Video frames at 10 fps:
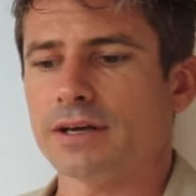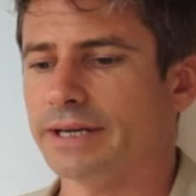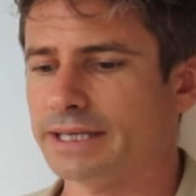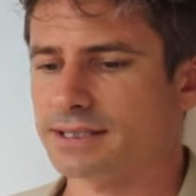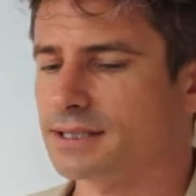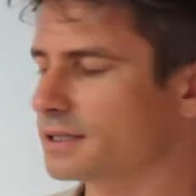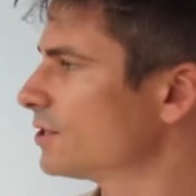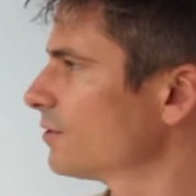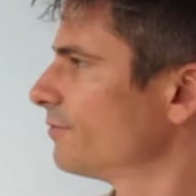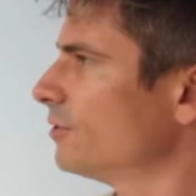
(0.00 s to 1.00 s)
Next,
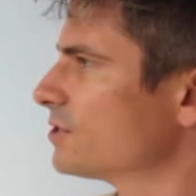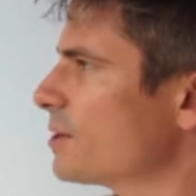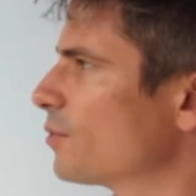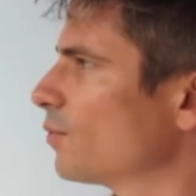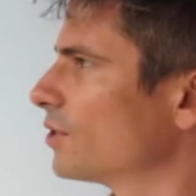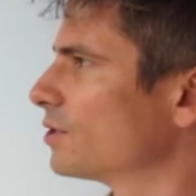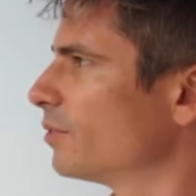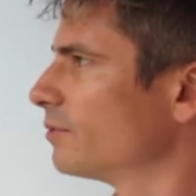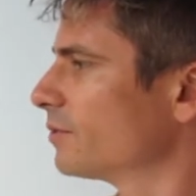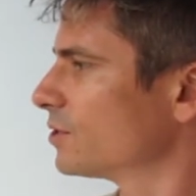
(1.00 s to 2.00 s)
so the first type of work you'll
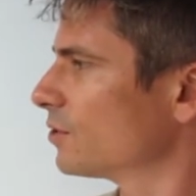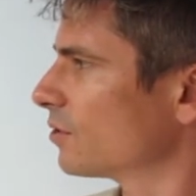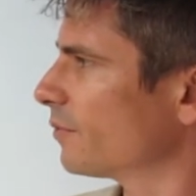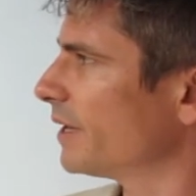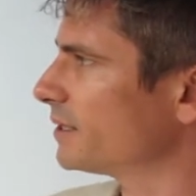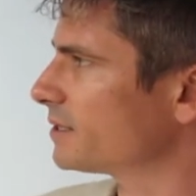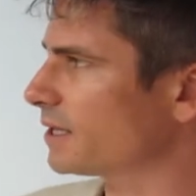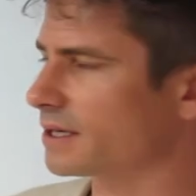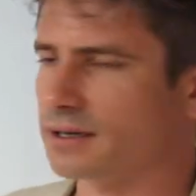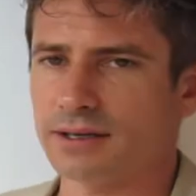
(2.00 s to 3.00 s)
probably be talking about is
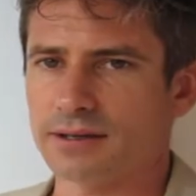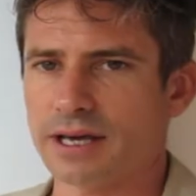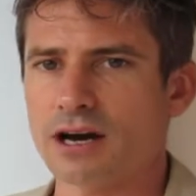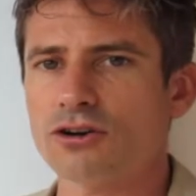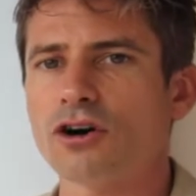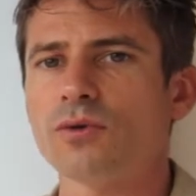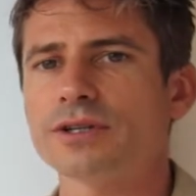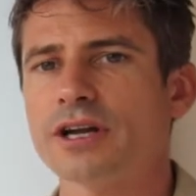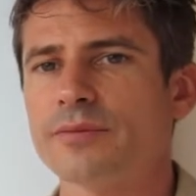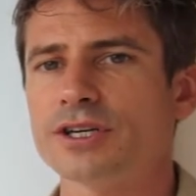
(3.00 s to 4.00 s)
like the alcohol
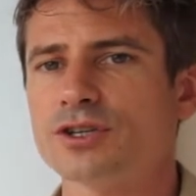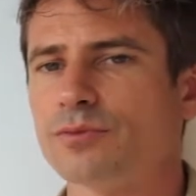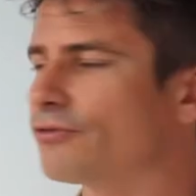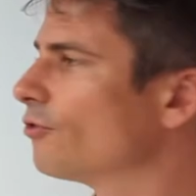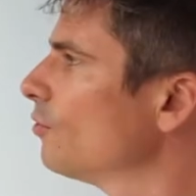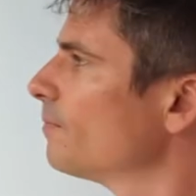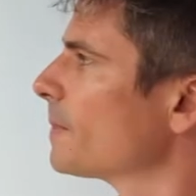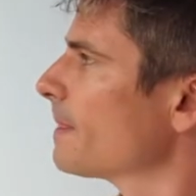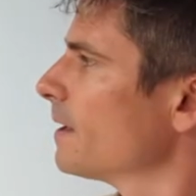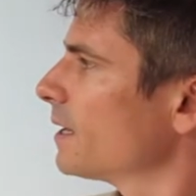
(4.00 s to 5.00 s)
one that I mentioned before.
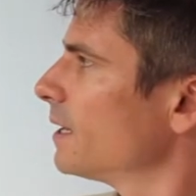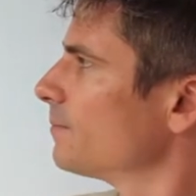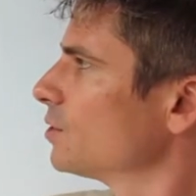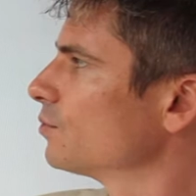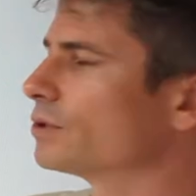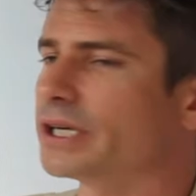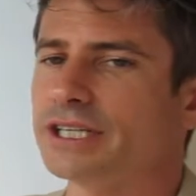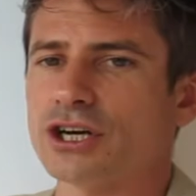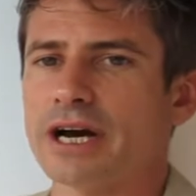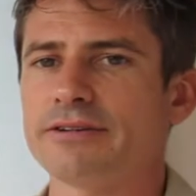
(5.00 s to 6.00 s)
You will
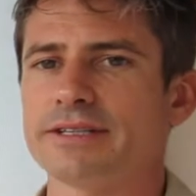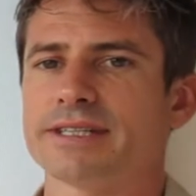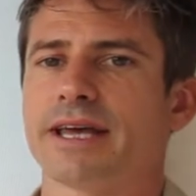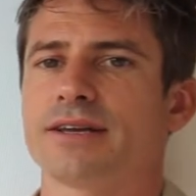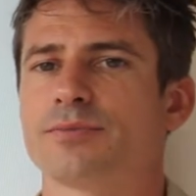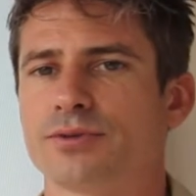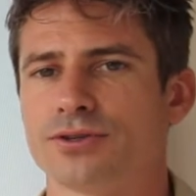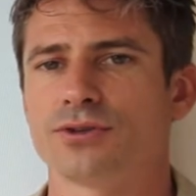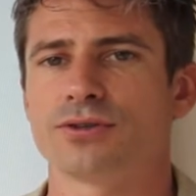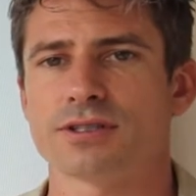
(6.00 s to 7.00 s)
need your RSA to
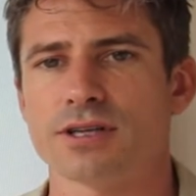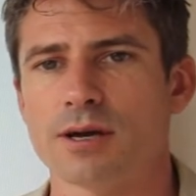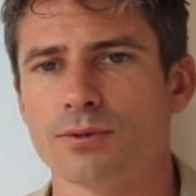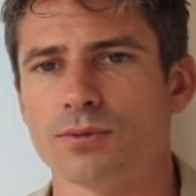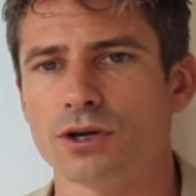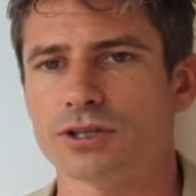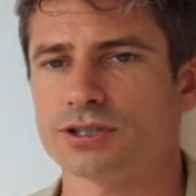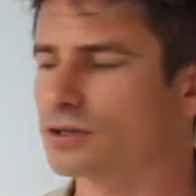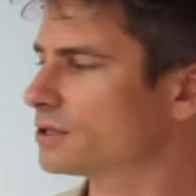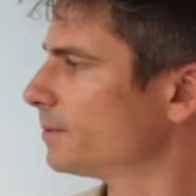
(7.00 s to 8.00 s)
pursue this type of work.
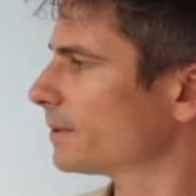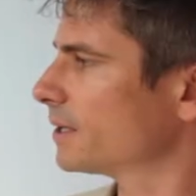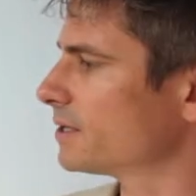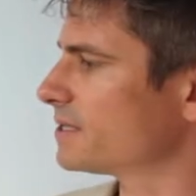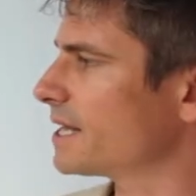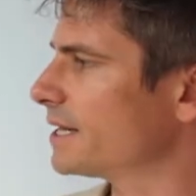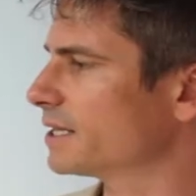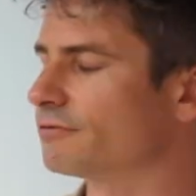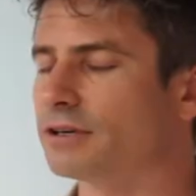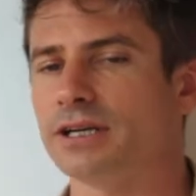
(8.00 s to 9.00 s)
So typically you're
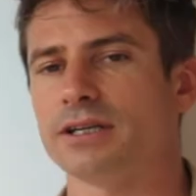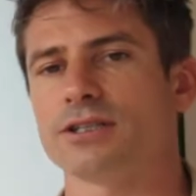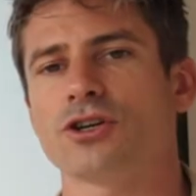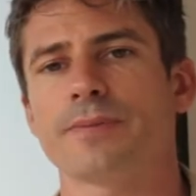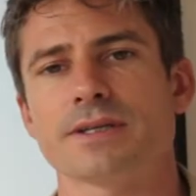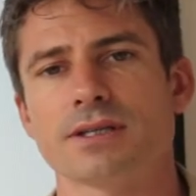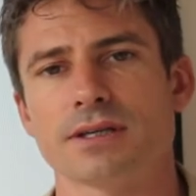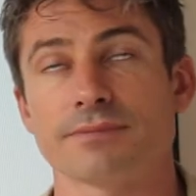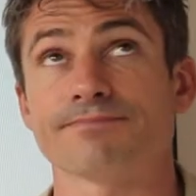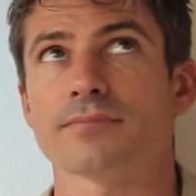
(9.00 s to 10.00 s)
standing in a shopping
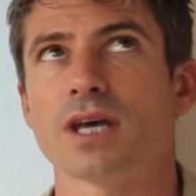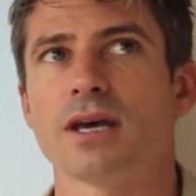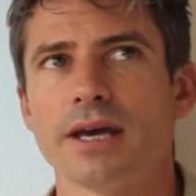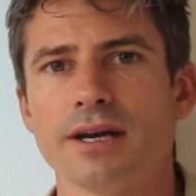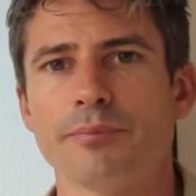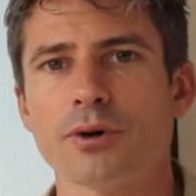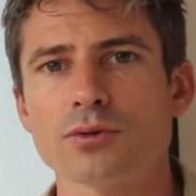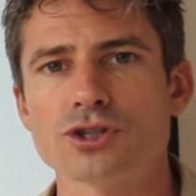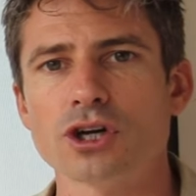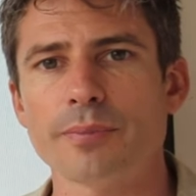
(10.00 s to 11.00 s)
center, in a
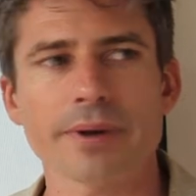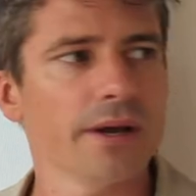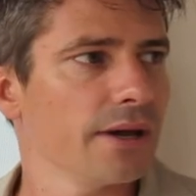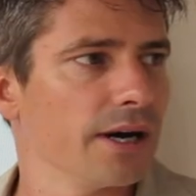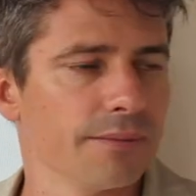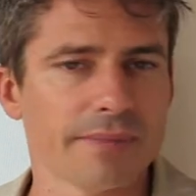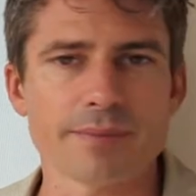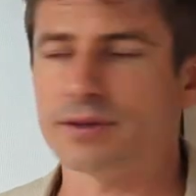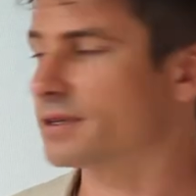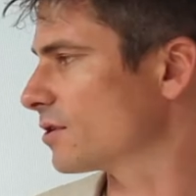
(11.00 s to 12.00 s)
bottle shop.
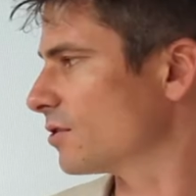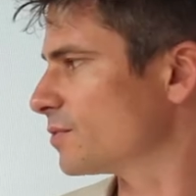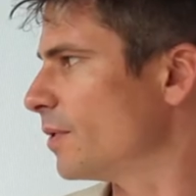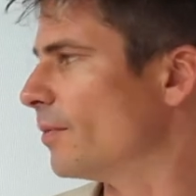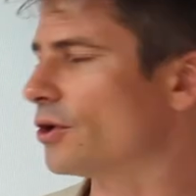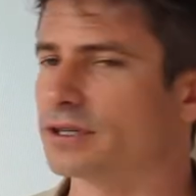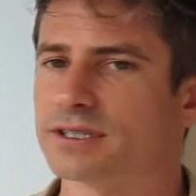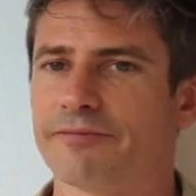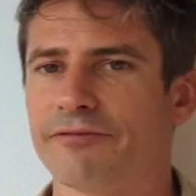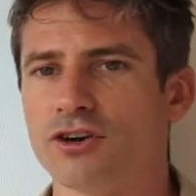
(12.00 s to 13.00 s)
Maybe this girl's promoting
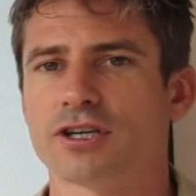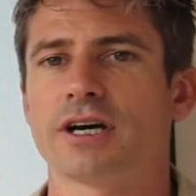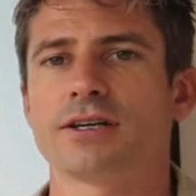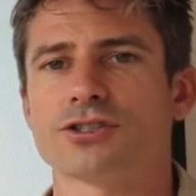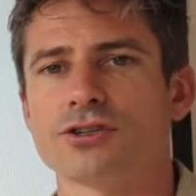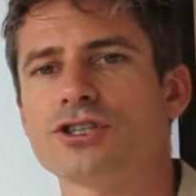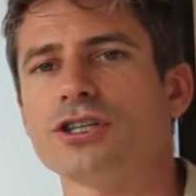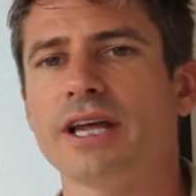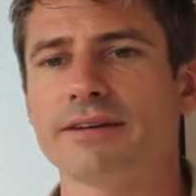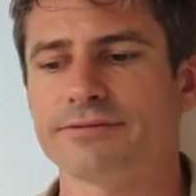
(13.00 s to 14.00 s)
some vodka, so
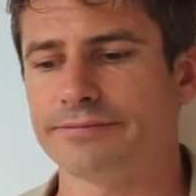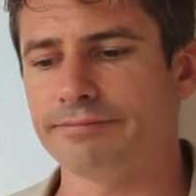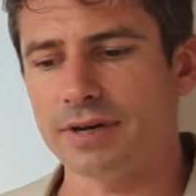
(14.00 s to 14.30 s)
she'll have